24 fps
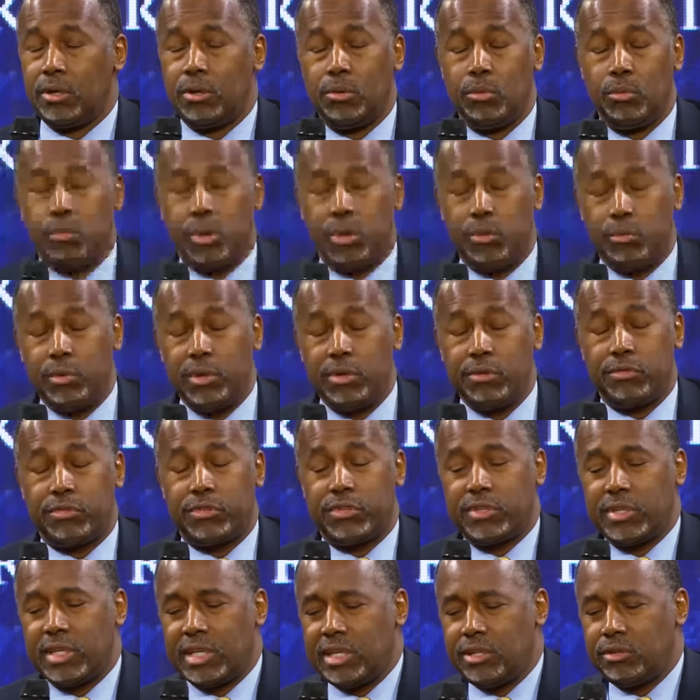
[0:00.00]
What we've
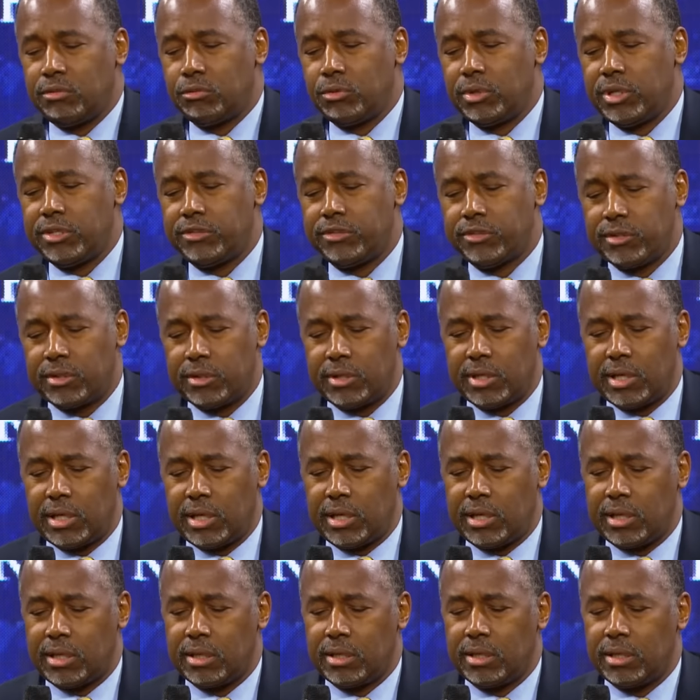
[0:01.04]
seen
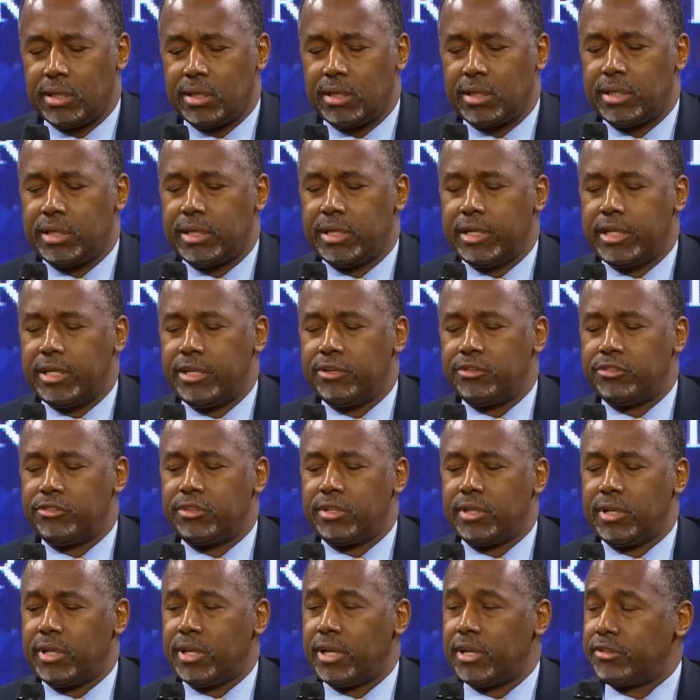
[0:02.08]
recently is
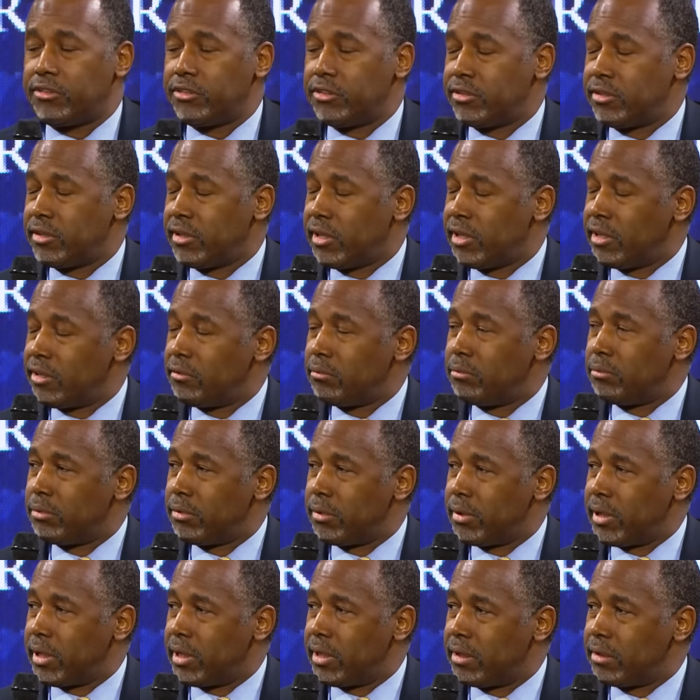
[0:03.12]
the legislative
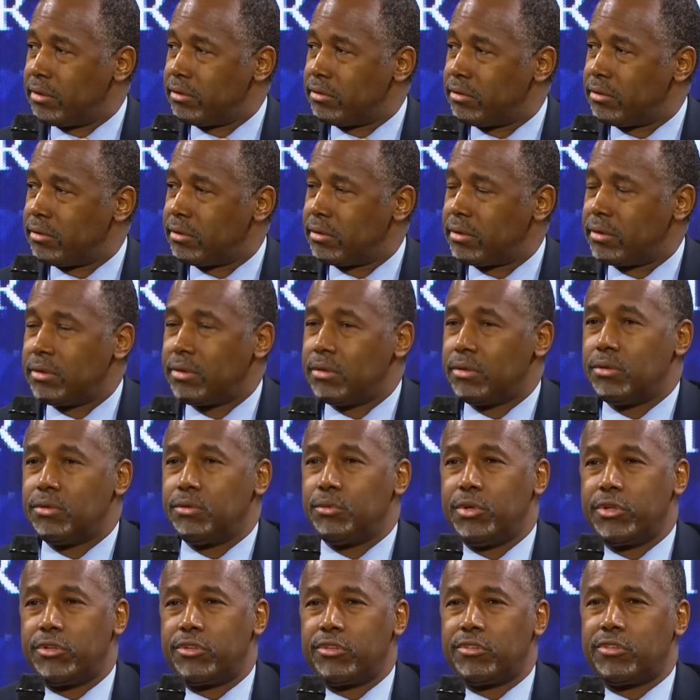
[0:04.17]
branch,
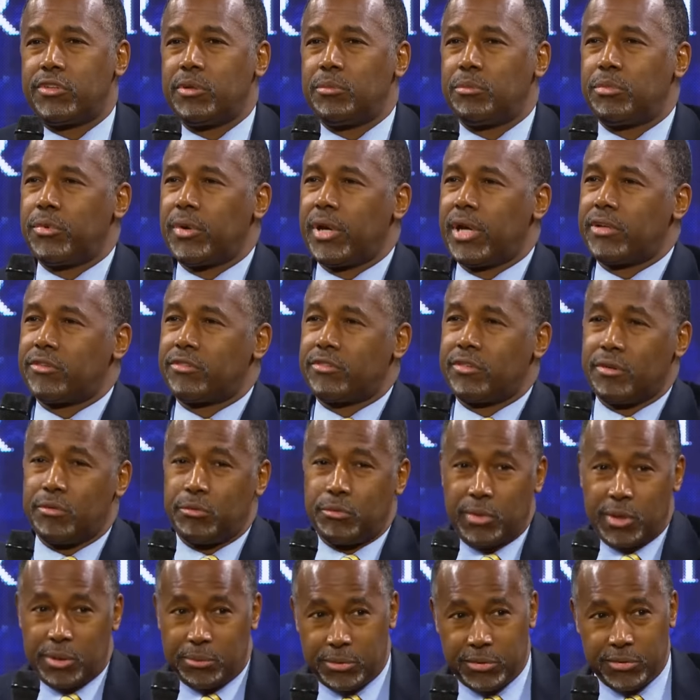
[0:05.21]
which is the branch that
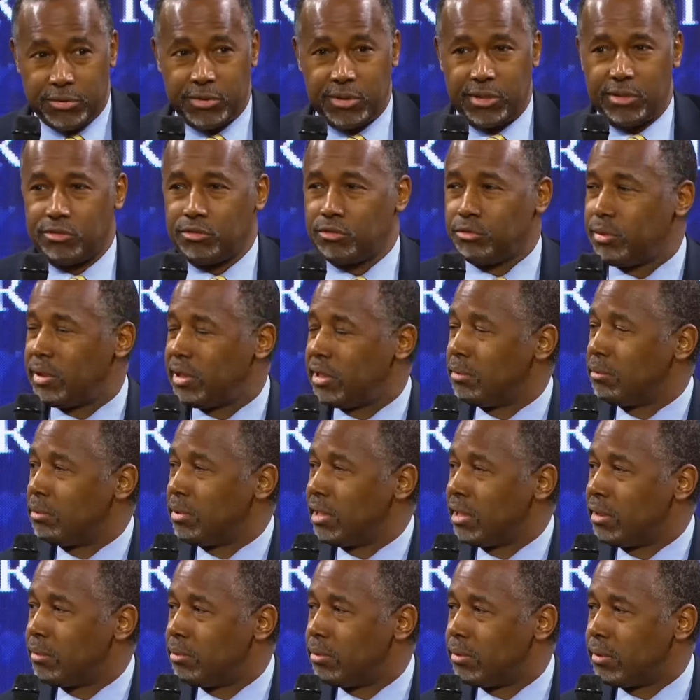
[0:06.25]
represents we the
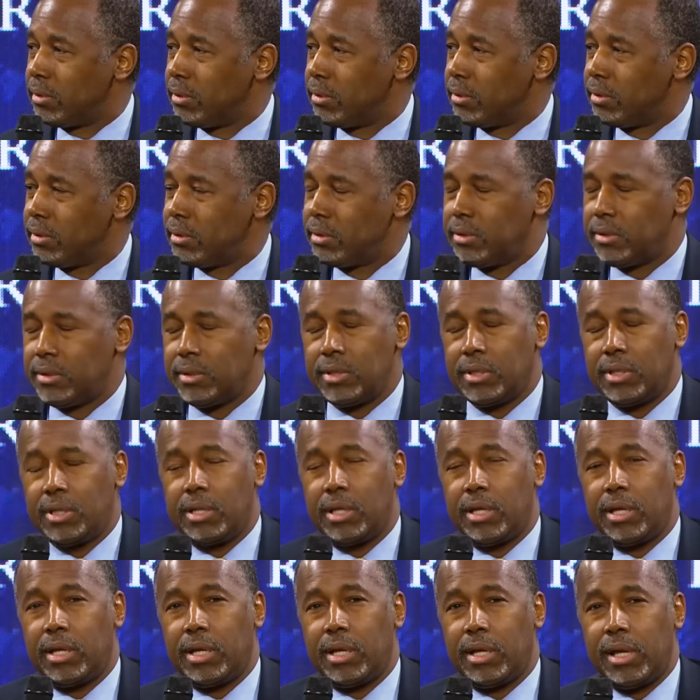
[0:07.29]
people,
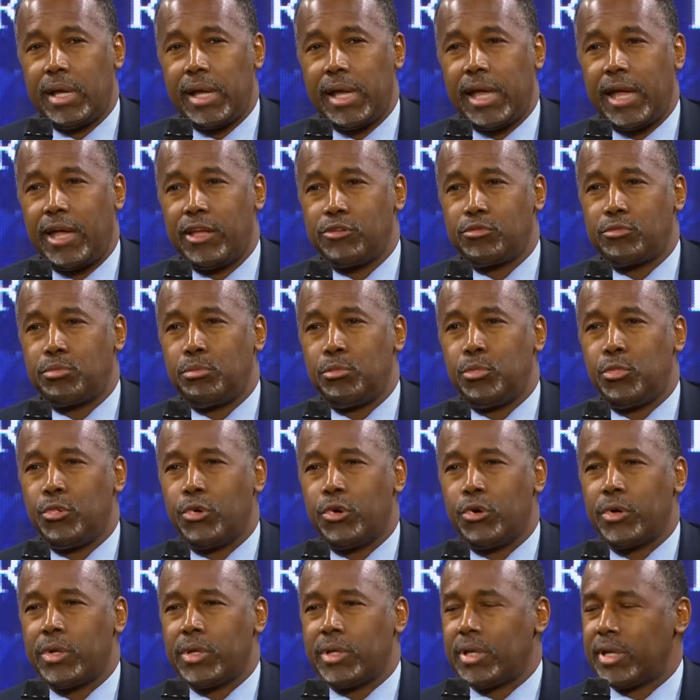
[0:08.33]
has
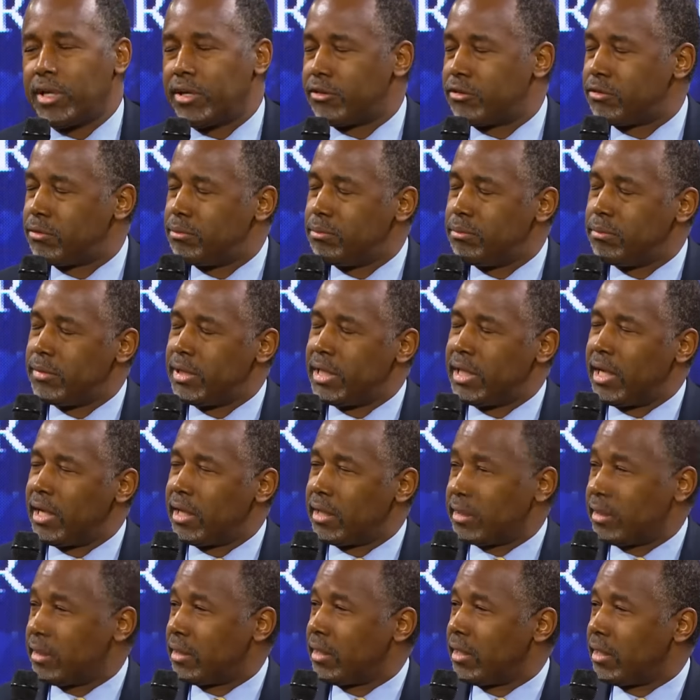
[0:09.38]
more or less been
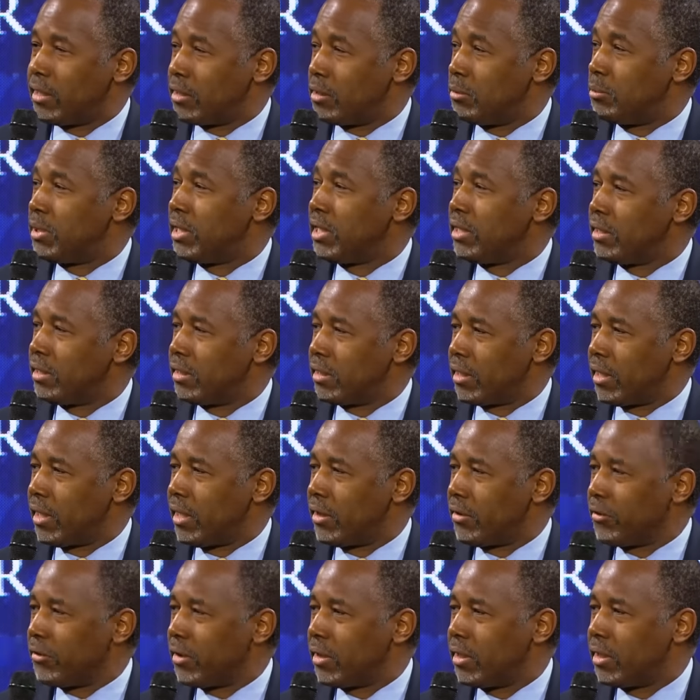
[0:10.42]
acting like the peanut
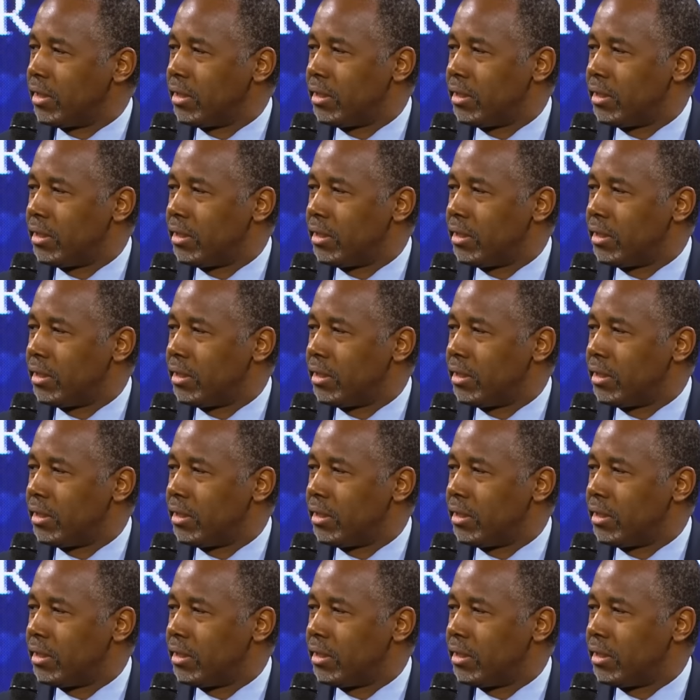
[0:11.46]
gallery,